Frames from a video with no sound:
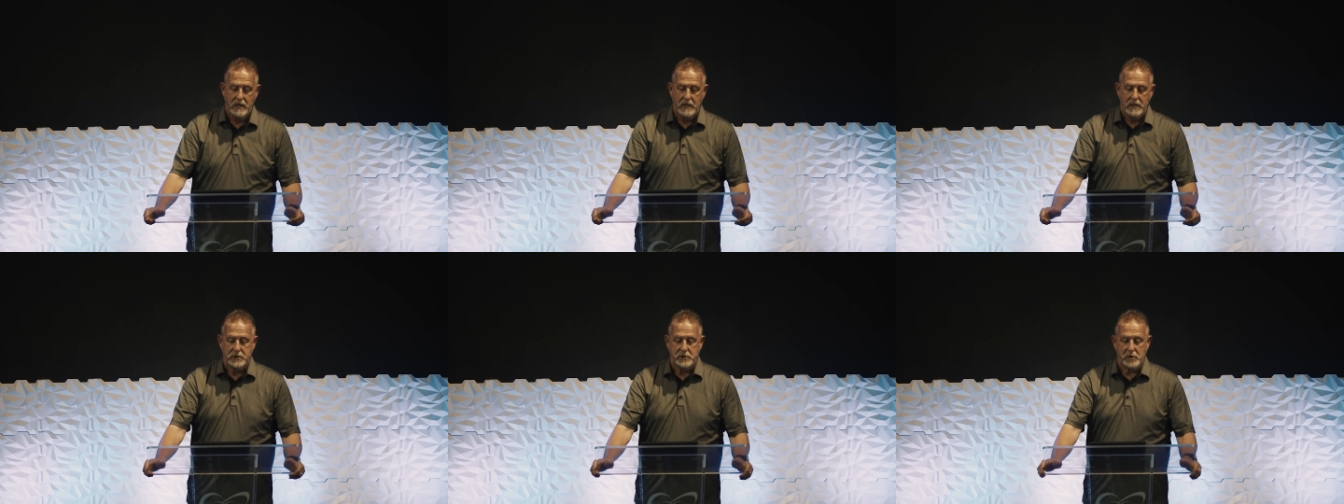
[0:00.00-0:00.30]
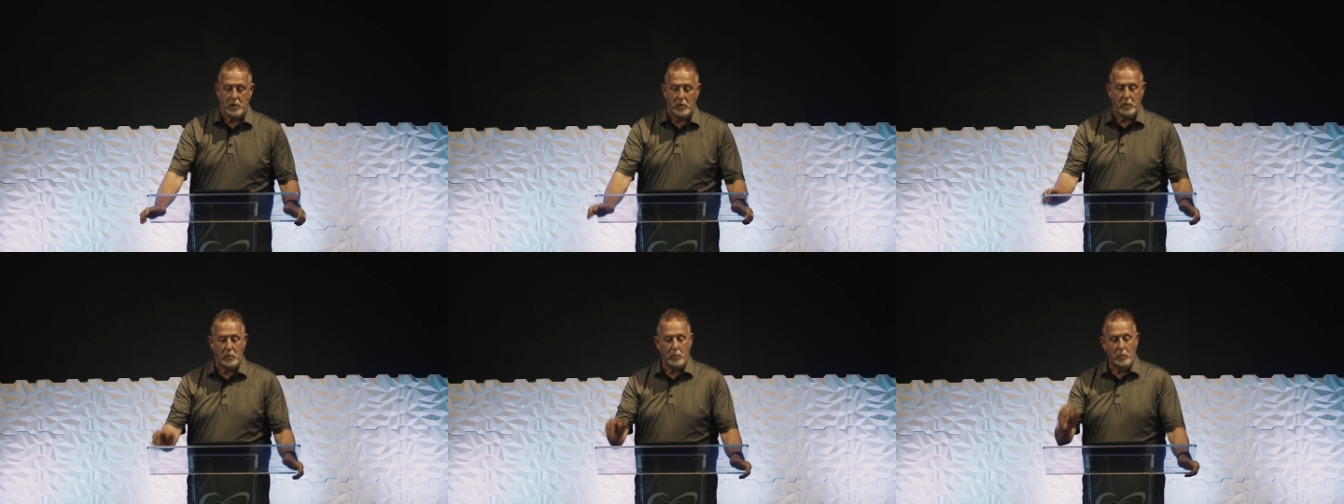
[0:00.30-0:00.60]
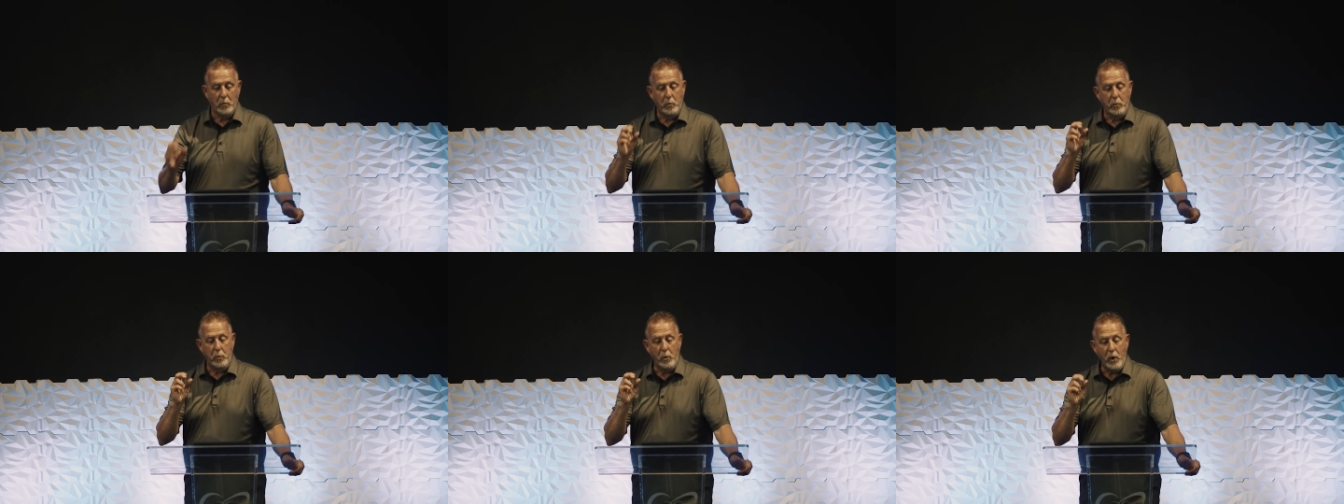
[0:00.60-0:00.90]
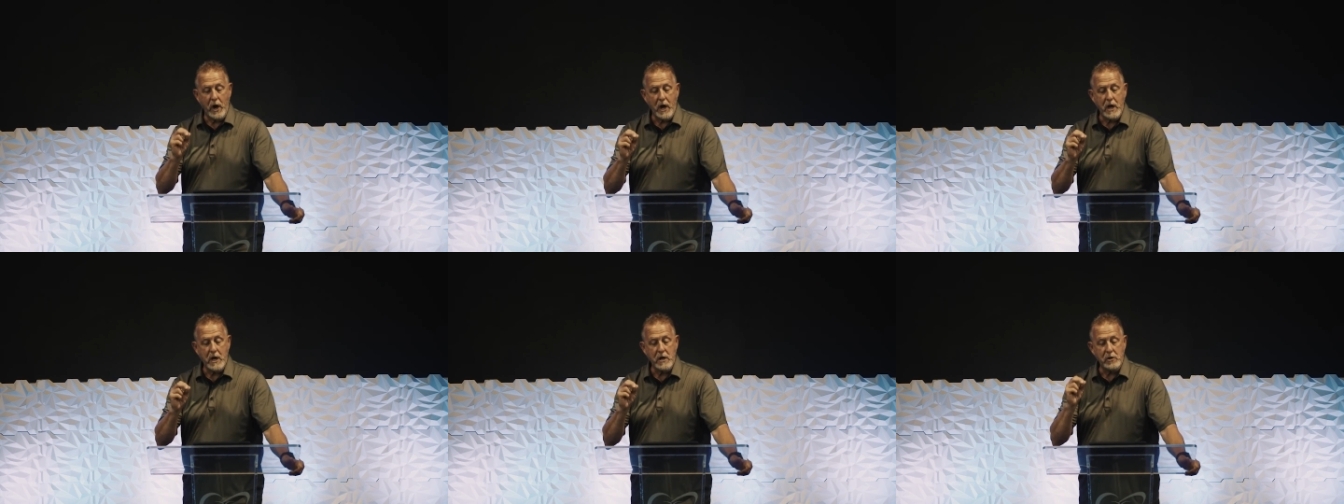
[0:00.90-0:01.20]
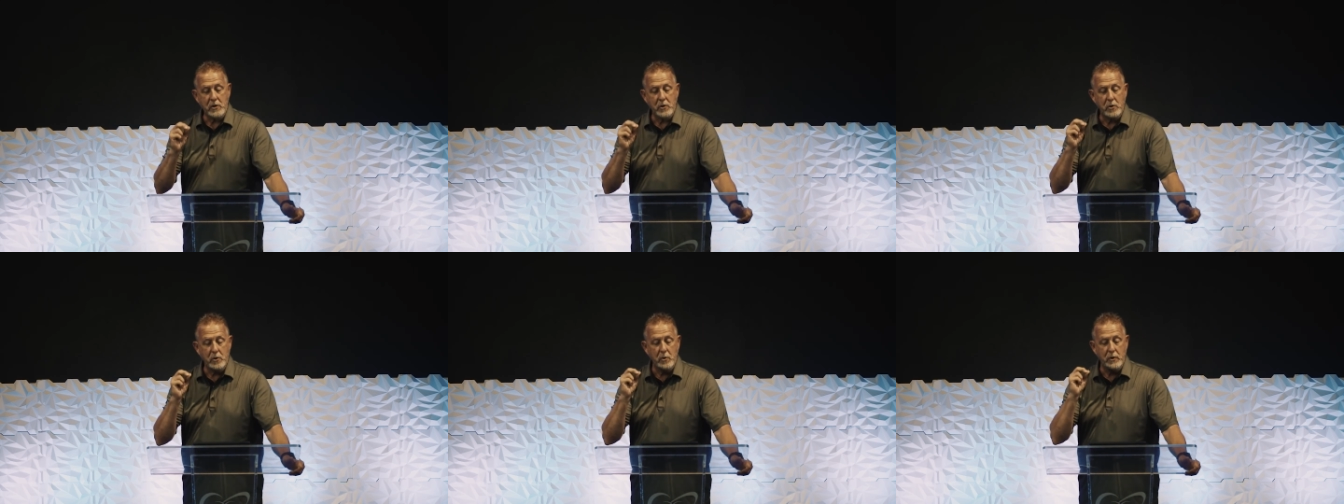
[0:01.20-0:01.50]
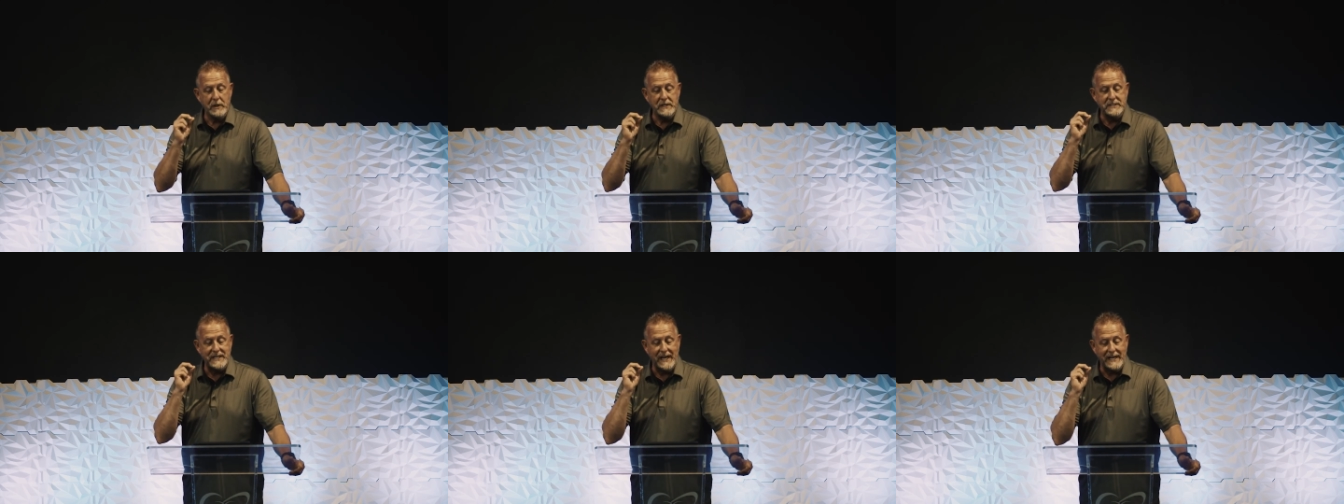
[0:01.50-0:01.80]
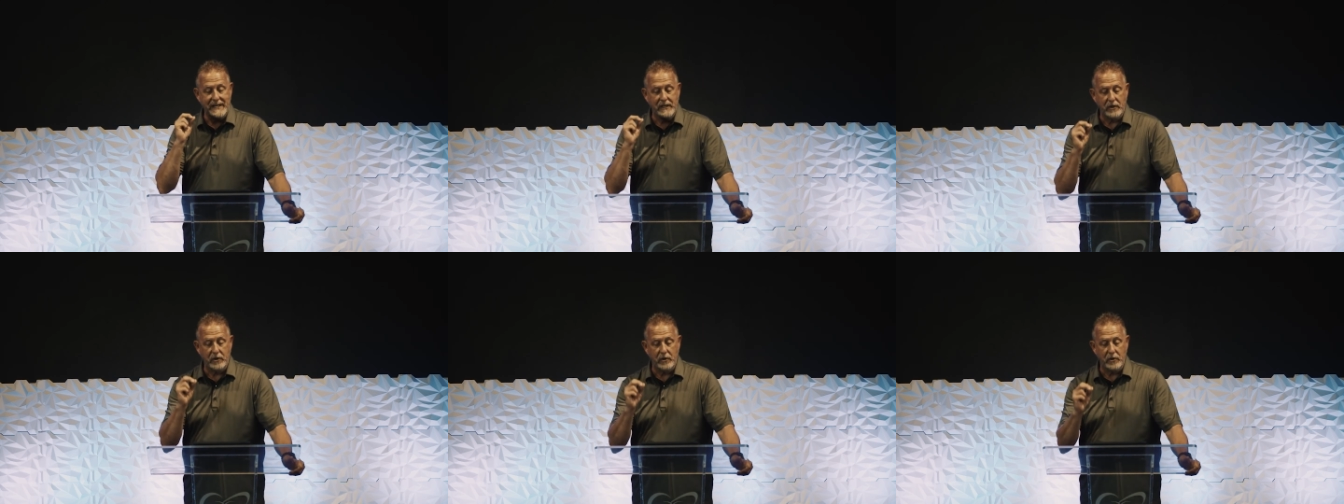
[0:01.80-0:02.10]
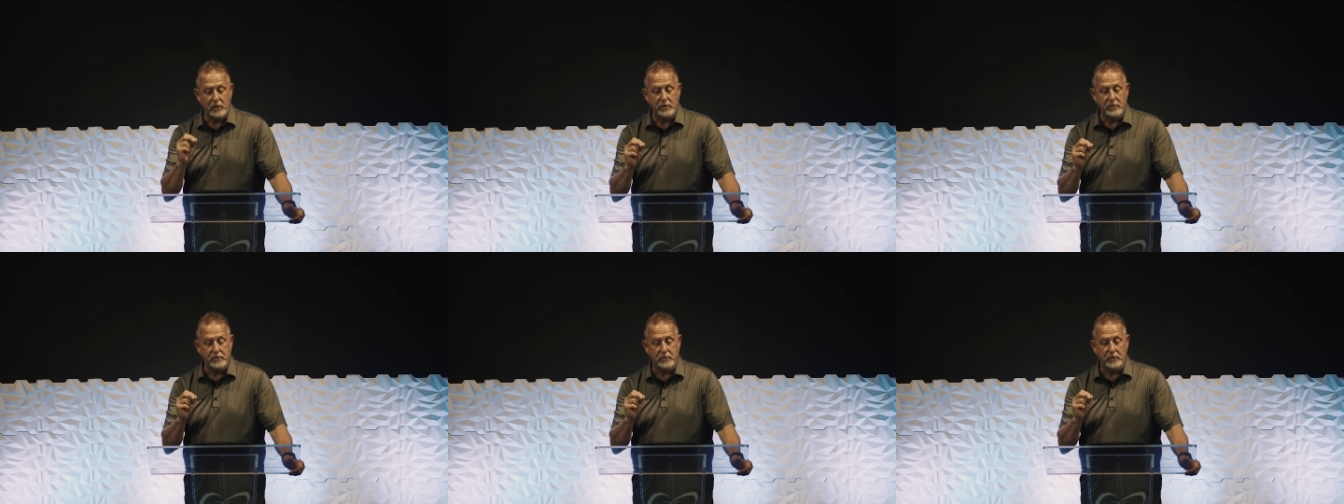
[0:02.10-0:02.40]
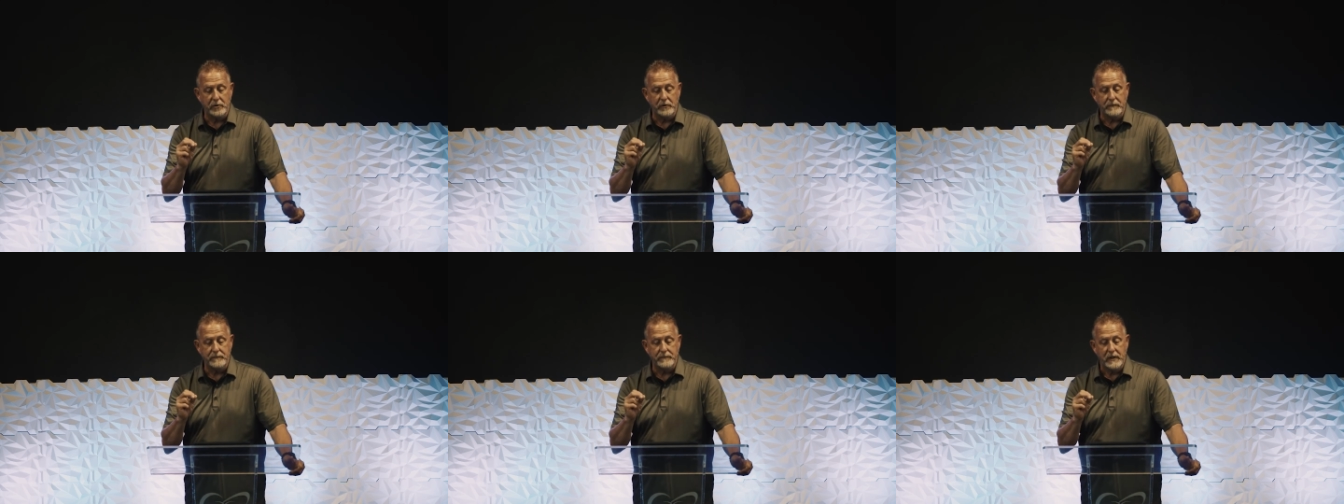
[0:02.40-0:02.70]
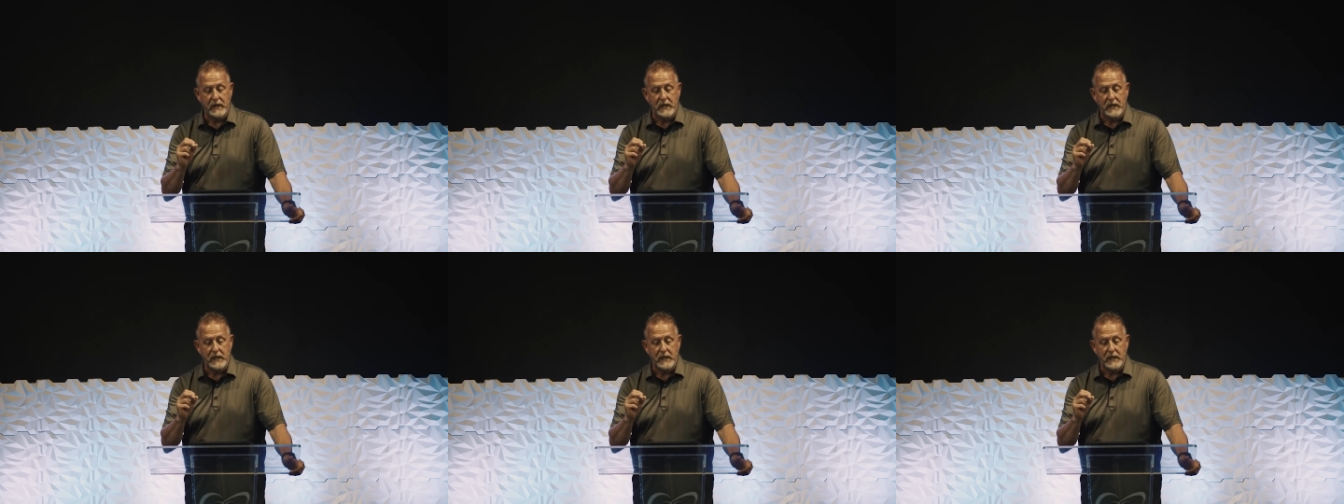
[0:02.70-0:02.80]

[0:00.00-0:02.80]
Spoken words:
So one who is a learner